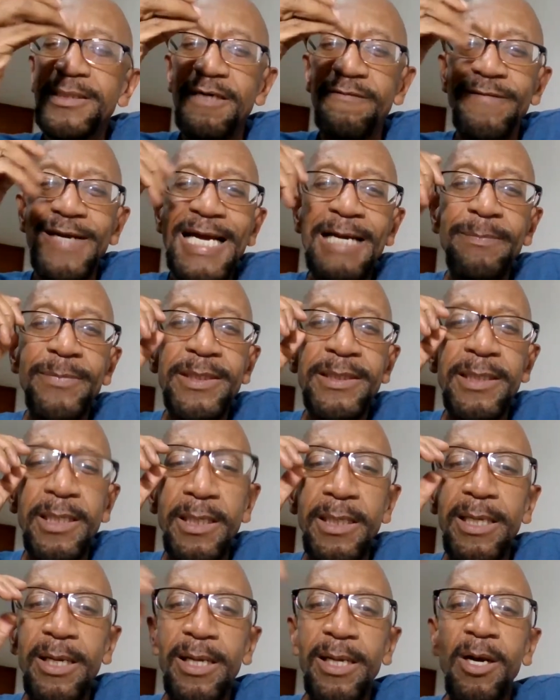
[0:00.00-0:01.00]
stuff happened
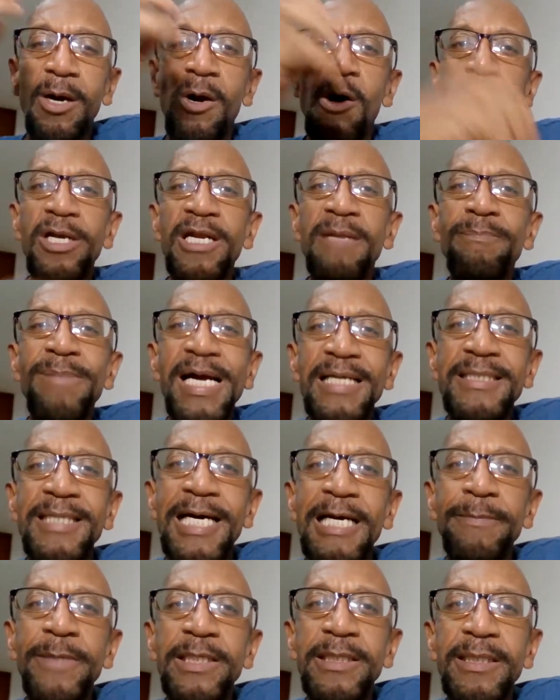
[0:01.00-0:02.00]
all in bad
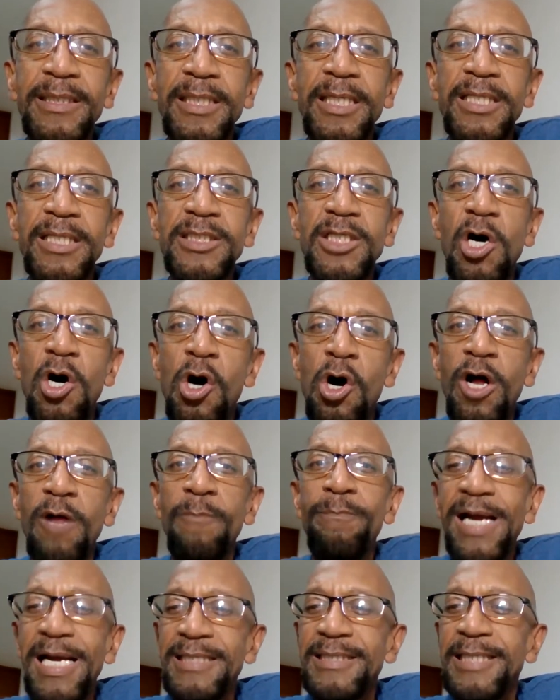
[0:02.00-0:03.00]
timing. It's
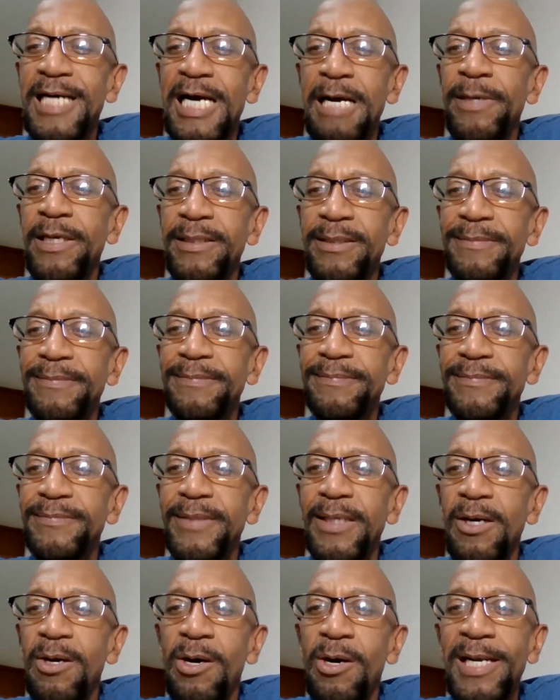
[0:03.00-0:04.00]
all bad timing,
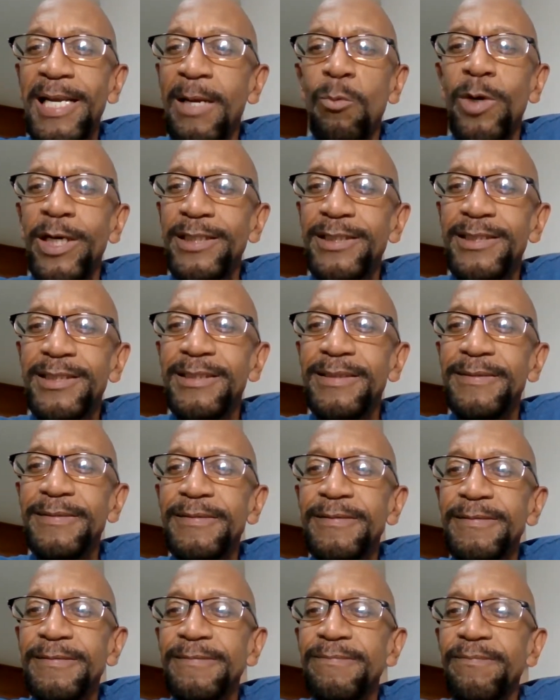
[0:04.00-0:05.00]
all at once.
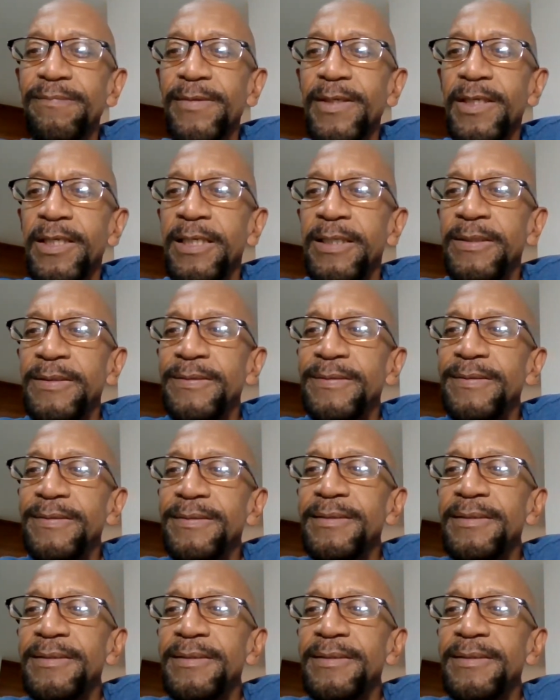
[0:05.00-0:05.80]
You know,